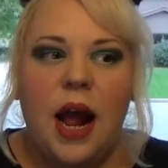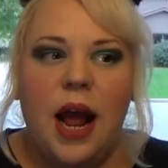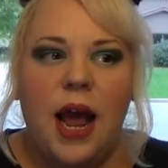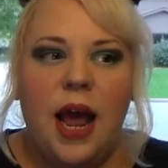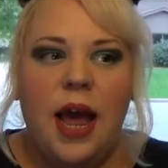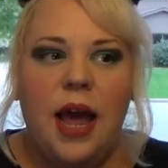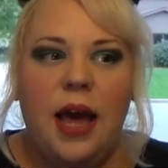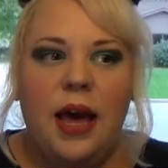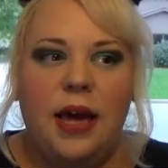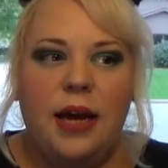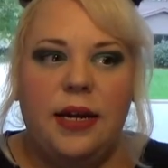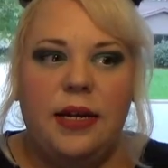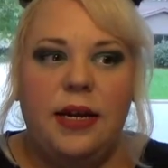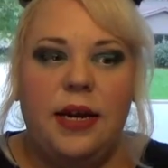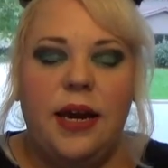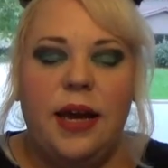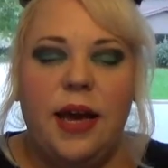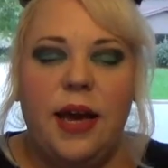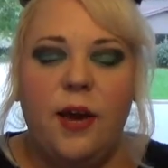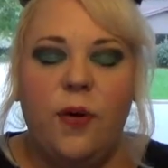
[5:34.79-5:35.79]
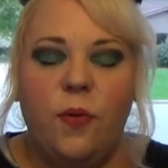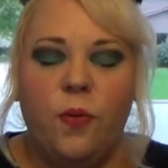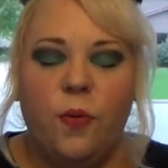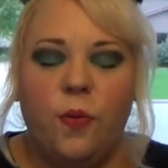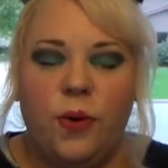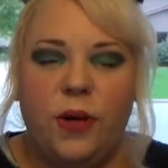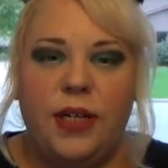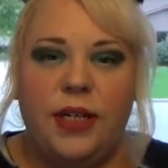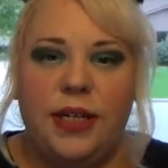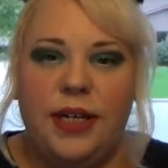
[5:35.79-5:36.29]
And it
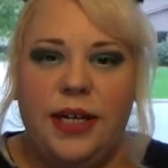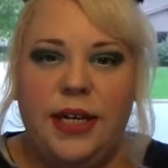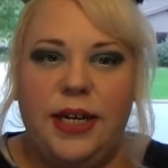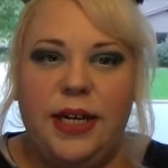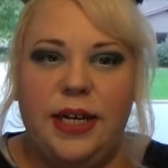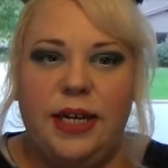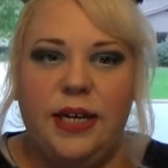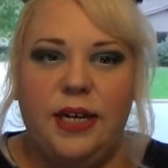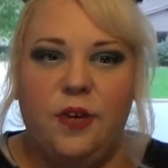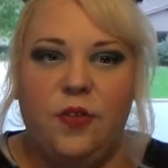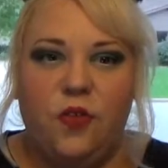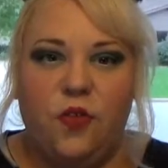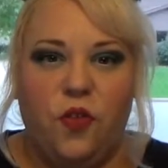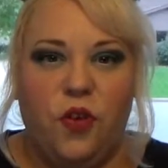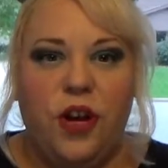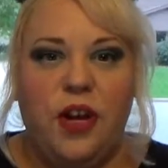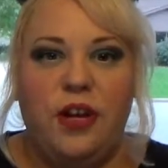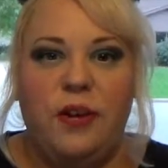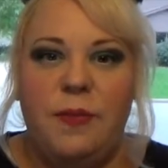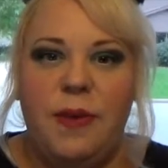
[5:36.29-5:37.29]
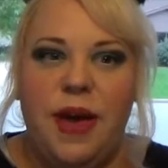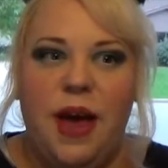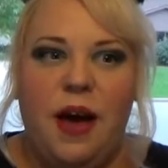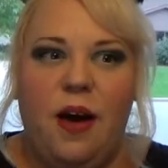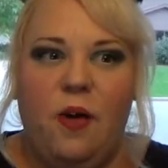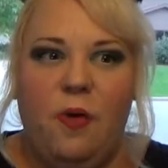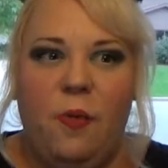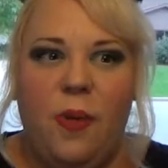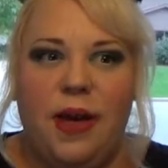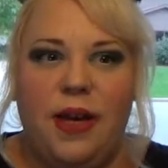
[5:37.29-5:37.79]
really freaked me
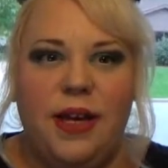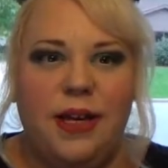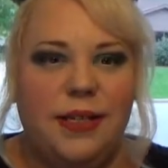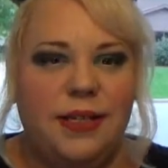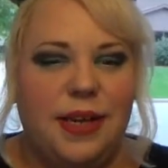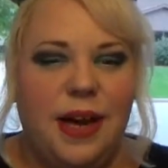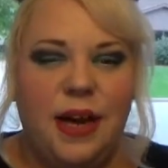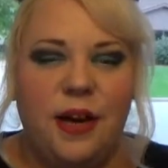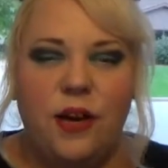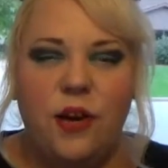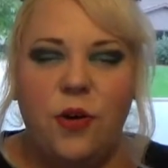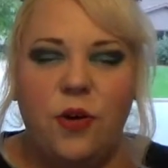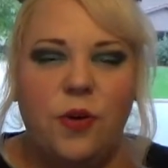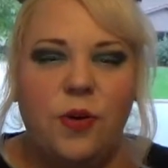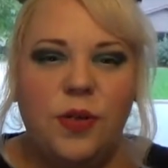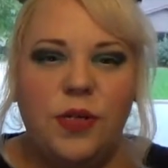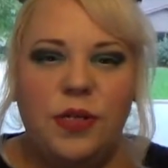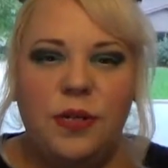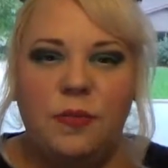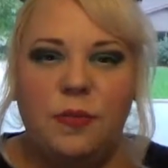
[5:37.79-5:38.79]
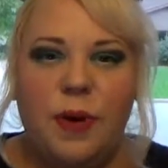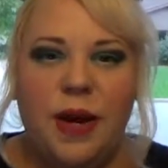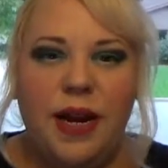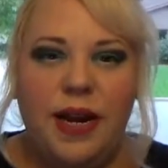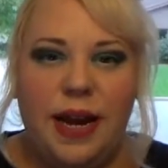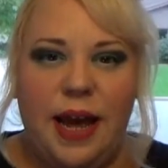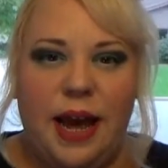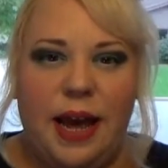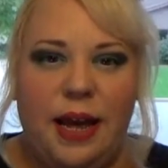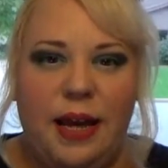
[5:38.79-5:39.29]
out because I knew it wasn't my
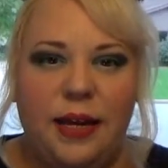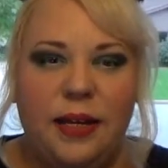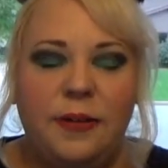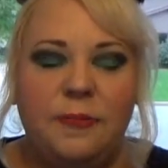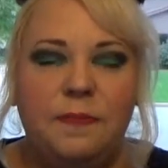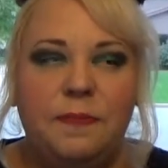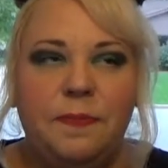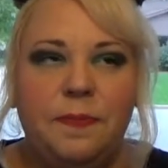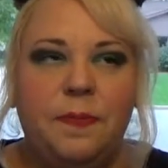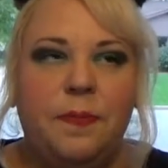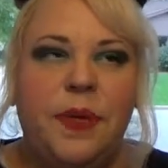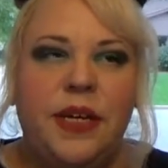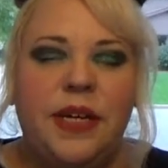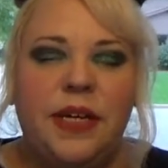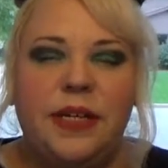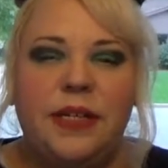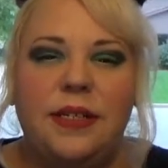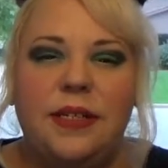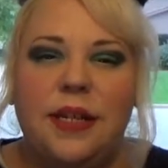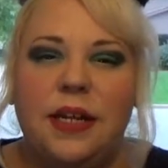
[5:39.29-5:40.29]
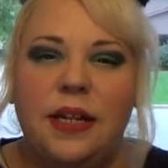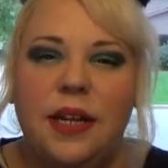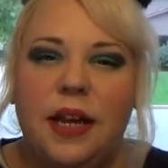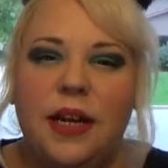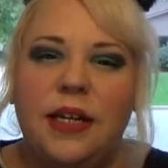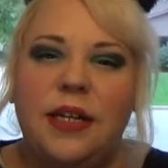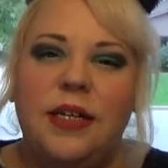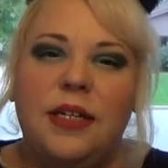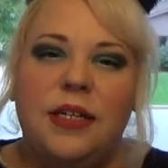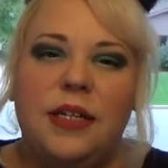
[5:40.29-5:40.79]
dad, because a
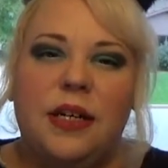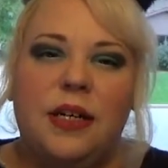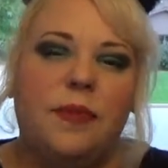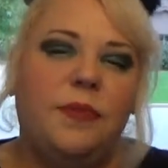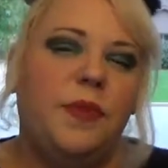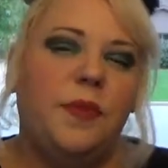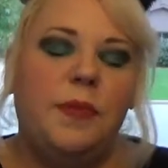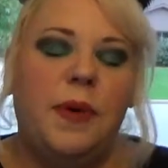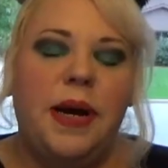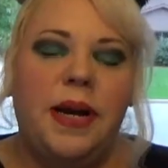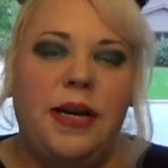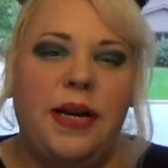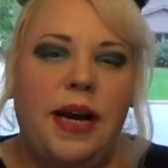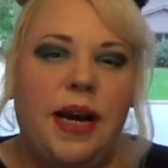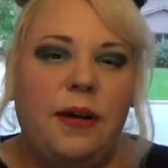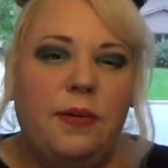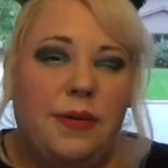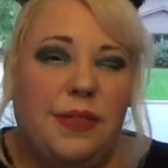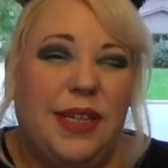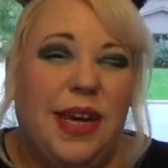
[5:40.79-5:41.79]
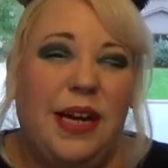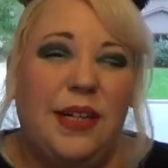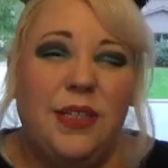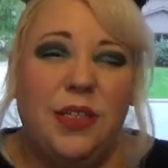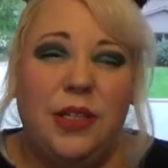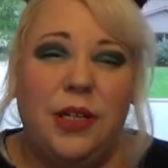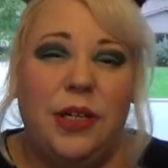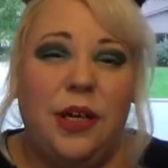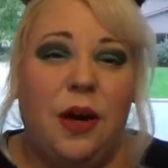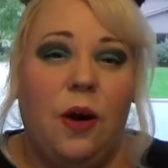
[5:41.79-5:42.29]
lot of the times my dad was
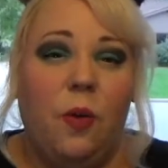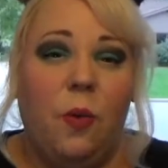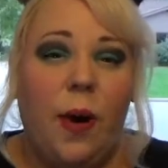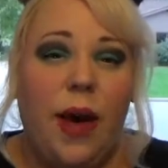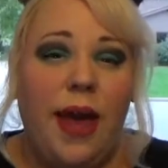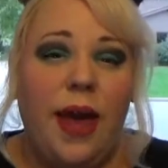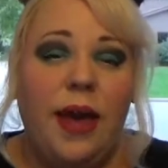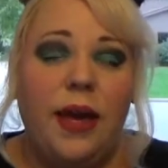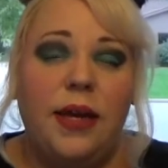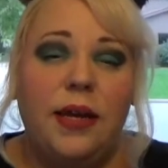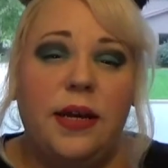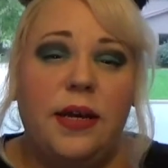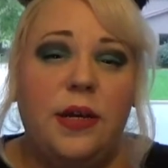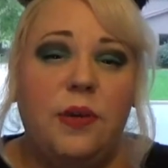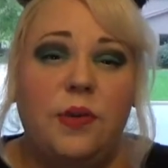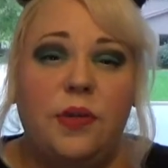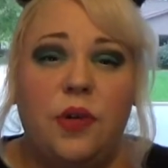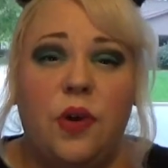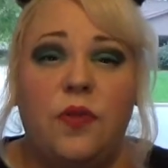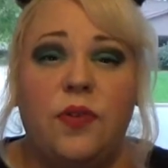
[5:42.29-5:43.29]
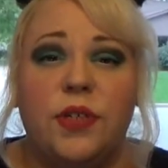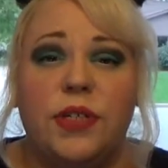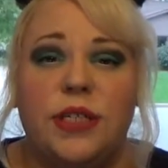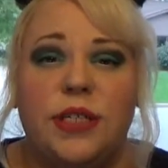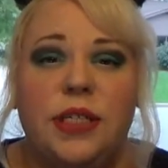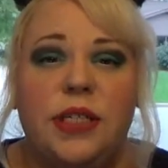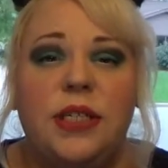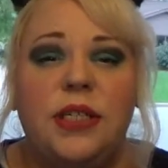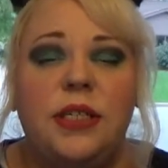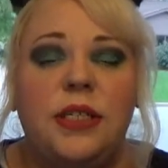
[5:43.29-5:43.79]
actually away. He was
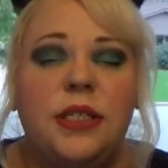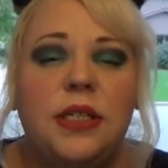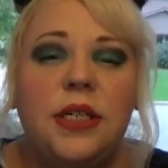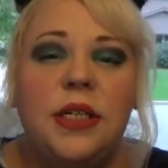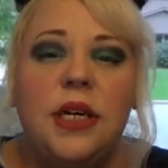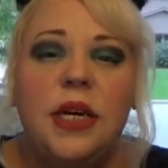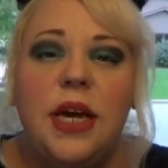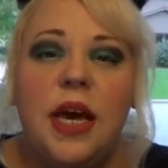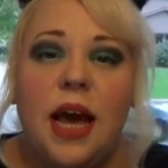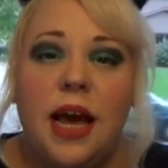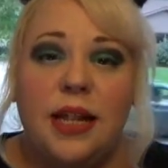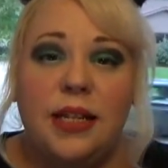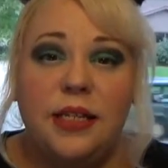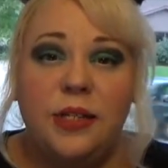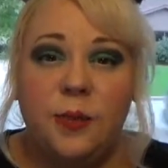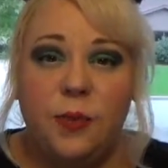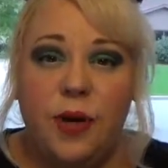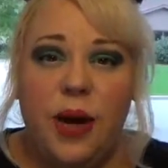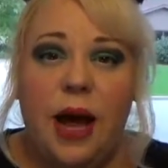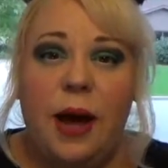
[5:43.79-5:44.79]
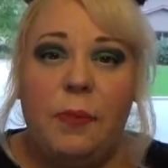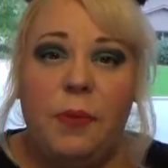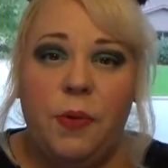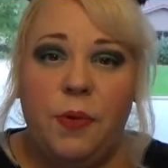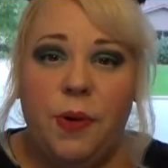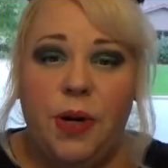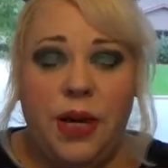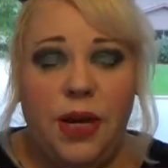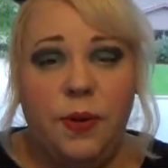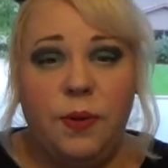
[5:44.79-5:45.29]
overseas, and this would happen
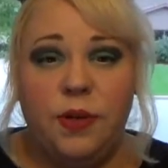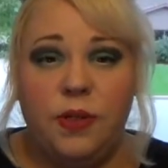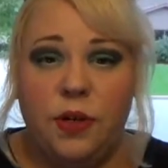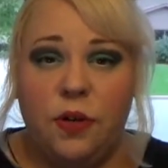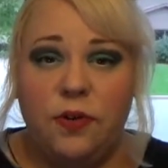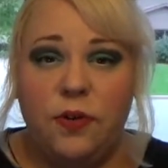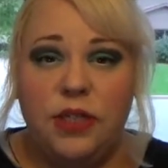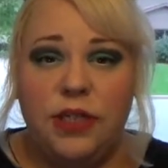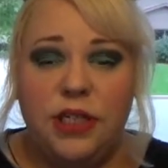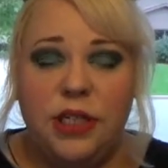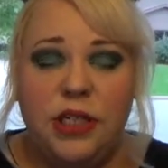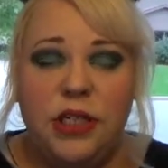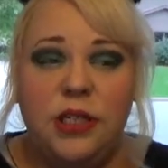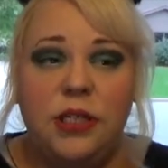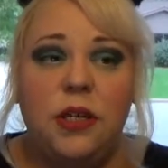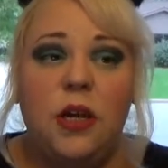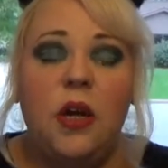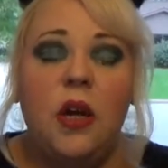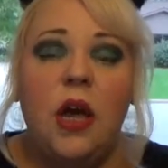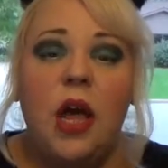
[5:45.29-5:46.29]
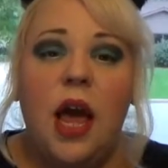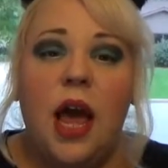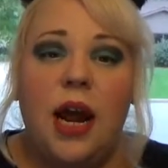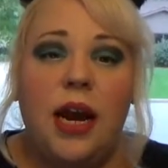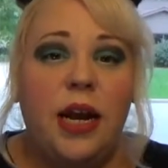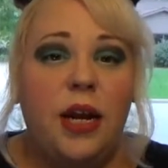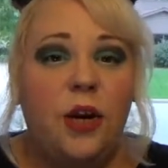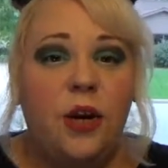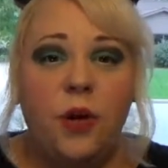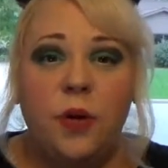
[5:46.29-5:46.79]
when he was overseas.
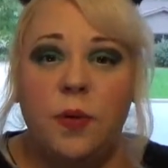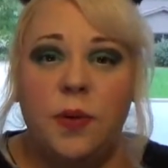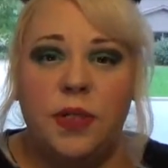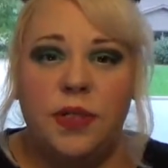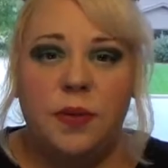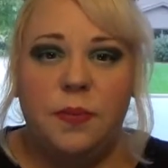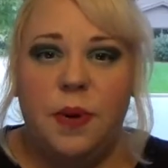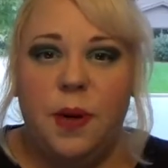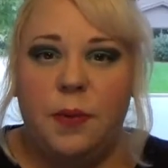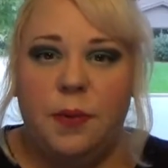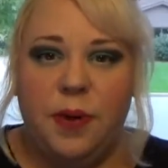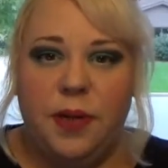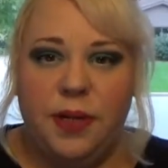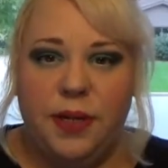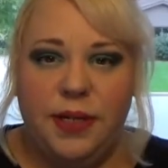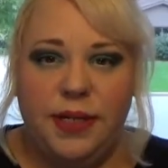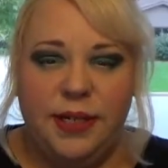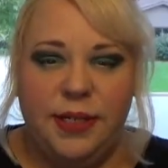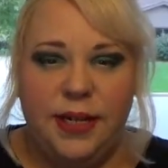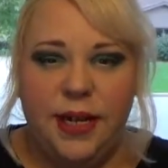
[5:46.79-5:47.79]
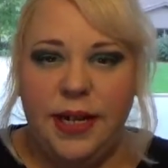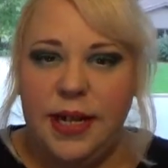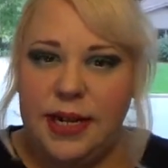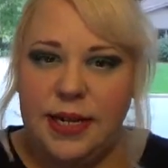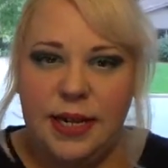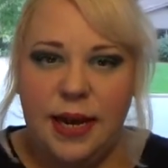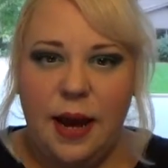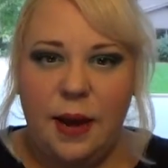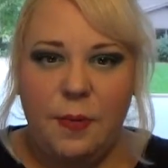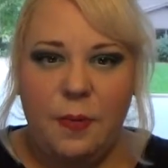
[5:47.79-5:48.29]
And I knew it wasn't my brother because at
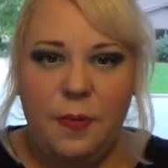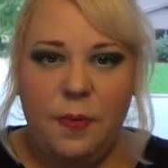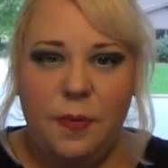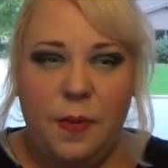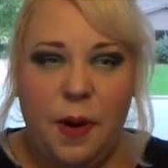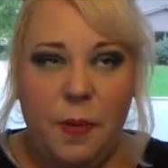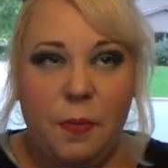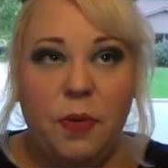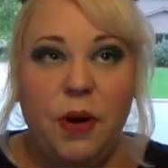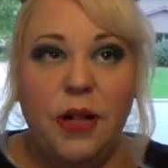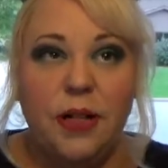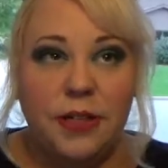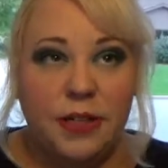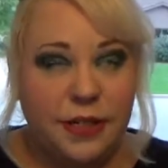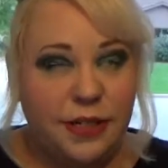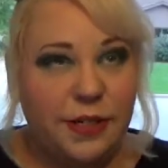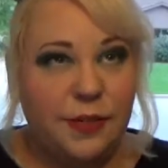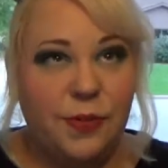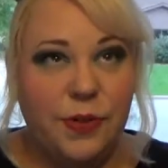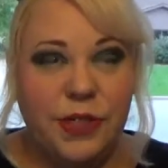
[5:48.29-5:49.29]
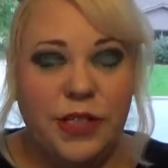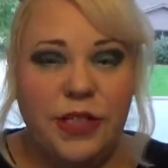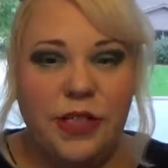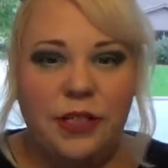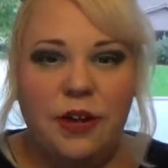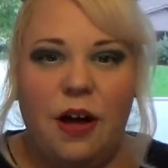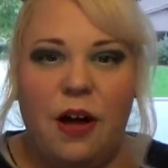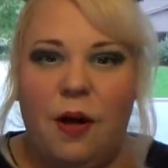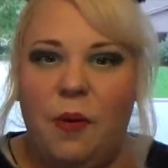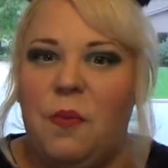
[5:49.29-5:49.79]
that time, my brother is really
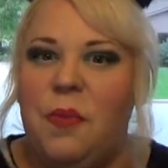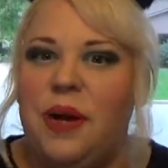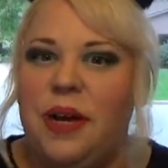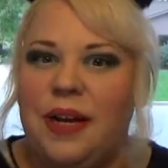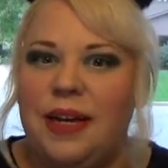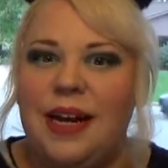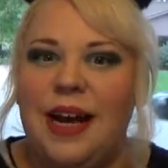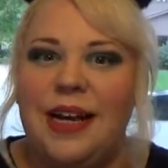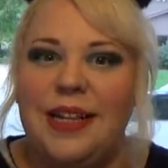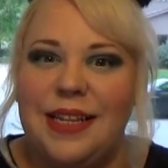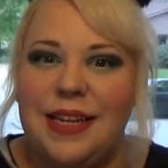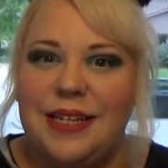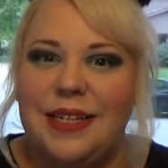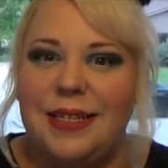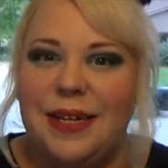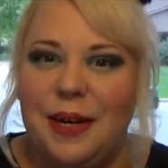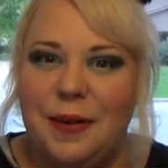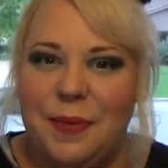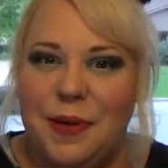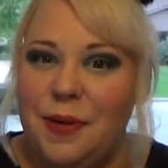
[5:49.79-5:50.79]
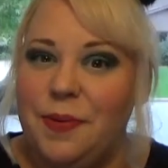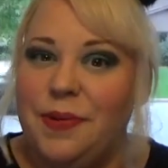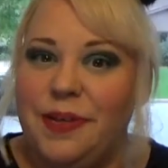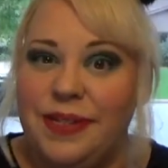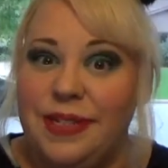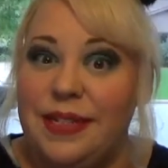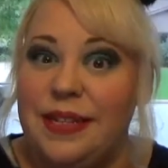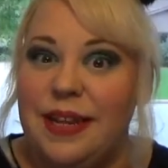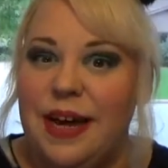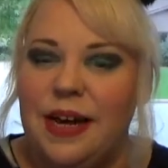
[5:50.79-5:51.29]
tall, but at that time he
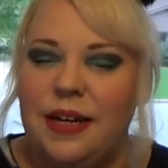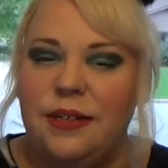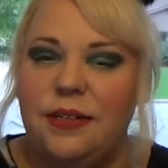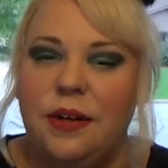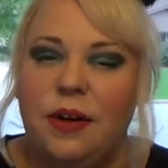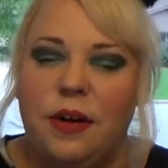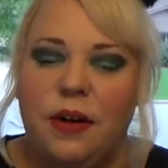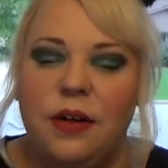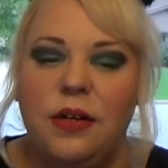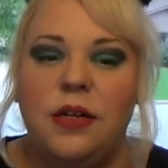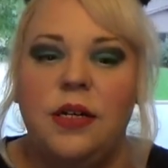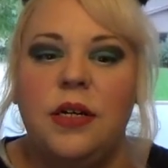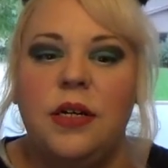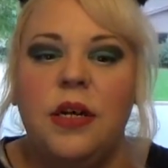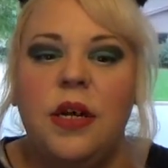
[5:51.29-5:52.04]
wasn't that tall.